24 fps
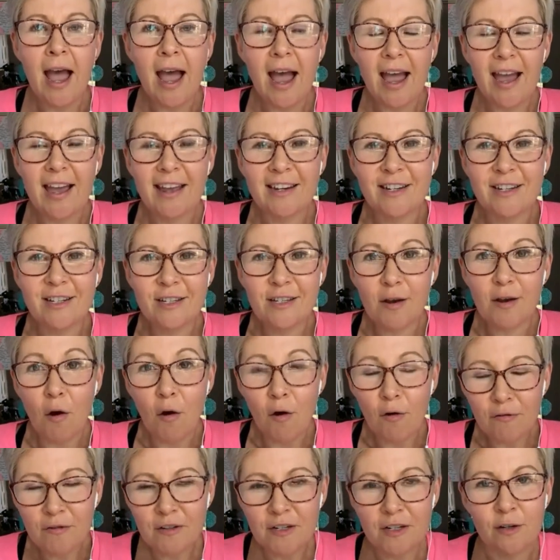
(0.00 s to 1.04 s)
And
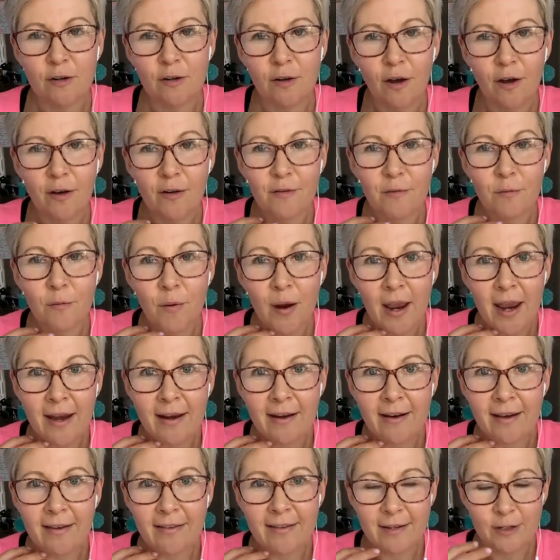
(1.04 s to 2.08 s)
often
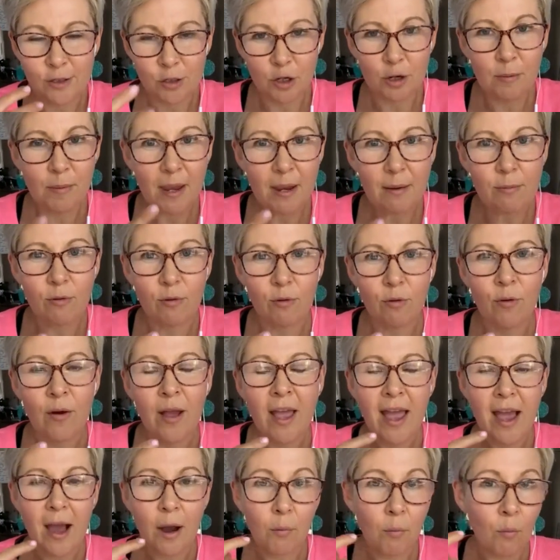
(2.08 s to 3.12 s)
when there's two people
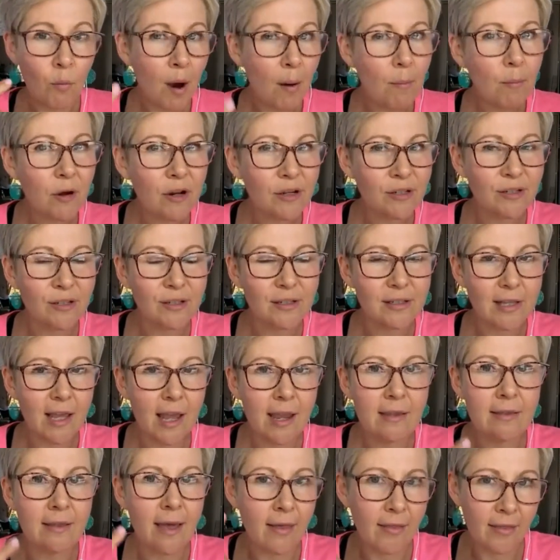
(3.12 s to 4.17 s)
and one person
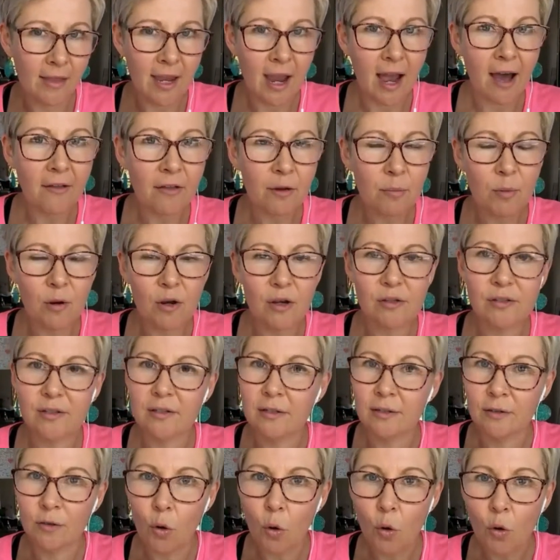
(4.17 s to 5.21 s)
saying that, the other person
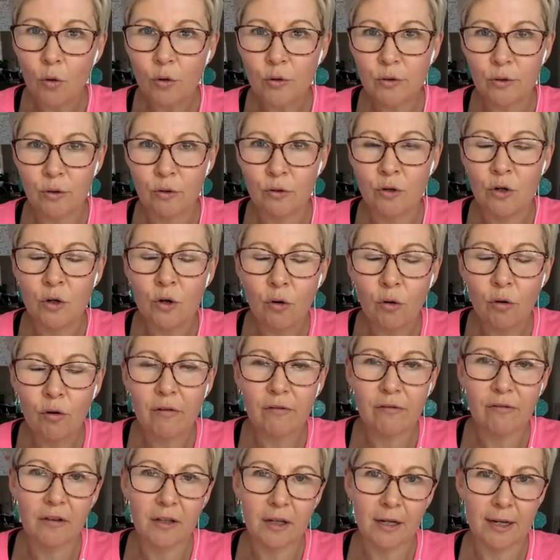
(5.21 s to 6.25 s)
is also
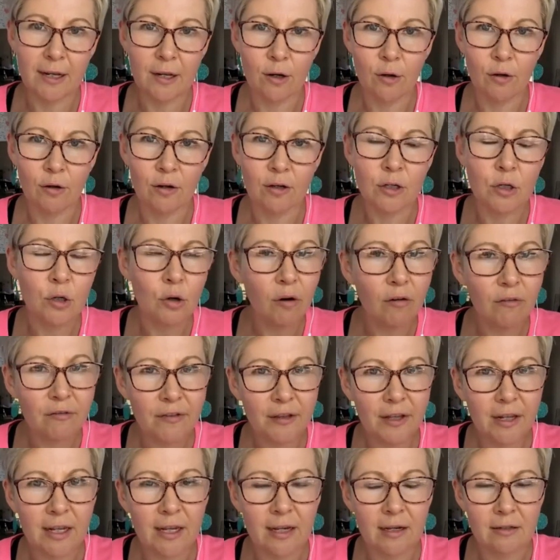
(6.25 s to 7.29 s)
not feeling heard, not
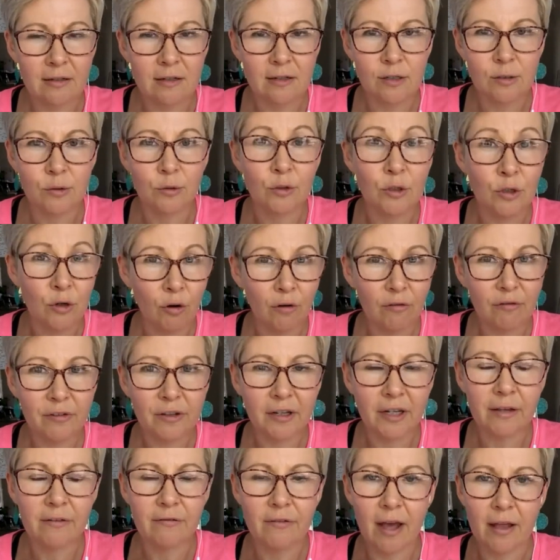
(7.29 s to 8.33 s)
feeling understood, not
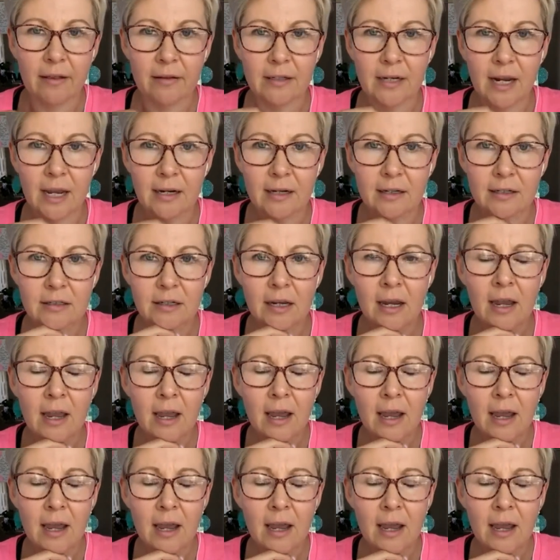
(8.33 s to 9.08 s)
feeling validated